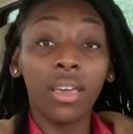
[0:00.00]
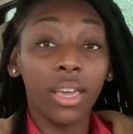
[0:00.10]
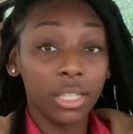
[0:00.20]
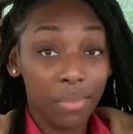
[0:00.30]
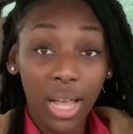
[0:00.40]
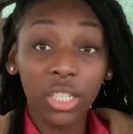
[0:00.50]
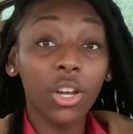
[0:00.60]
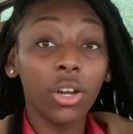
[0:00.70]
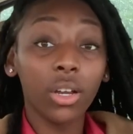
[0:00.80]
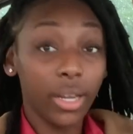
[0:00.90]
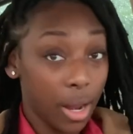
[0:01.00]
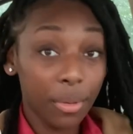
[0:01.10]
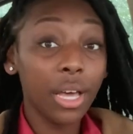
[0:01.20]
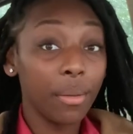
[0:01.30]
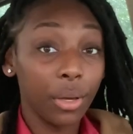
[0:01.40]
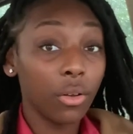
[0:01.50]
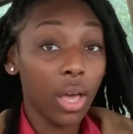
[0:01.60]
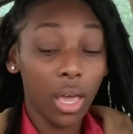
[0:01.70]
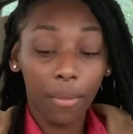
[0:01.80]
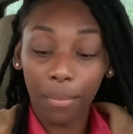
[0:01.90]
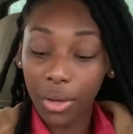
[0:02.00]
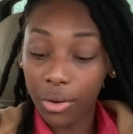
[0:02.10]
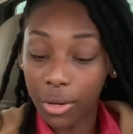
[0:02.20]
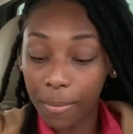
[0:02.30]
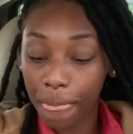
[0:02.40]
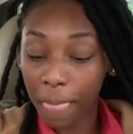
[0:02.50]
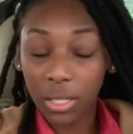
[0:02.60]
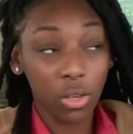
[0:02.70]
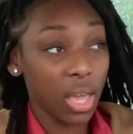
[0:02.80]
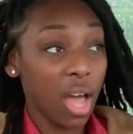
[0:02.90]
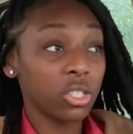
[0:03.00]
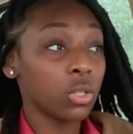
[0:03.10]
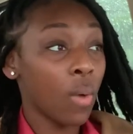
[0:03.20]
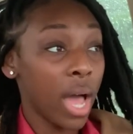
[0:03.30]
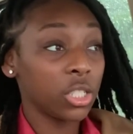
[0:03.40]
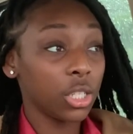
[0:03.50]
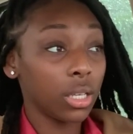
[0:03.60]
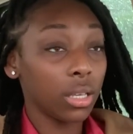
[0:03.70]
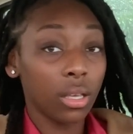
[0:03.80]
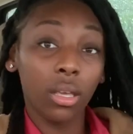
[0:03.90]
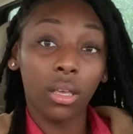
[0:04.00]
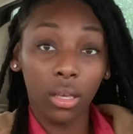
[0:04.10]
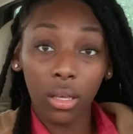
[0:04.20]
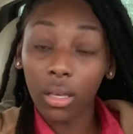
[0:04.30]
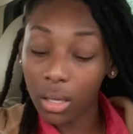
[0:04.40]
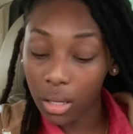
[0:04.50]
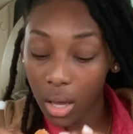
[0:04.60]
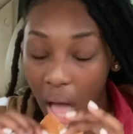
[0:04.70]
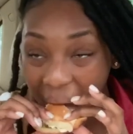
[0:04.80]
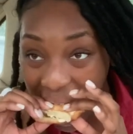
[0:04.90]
It's my turn and I'm coming, okay? Period. So y'all just watch it. And yeah.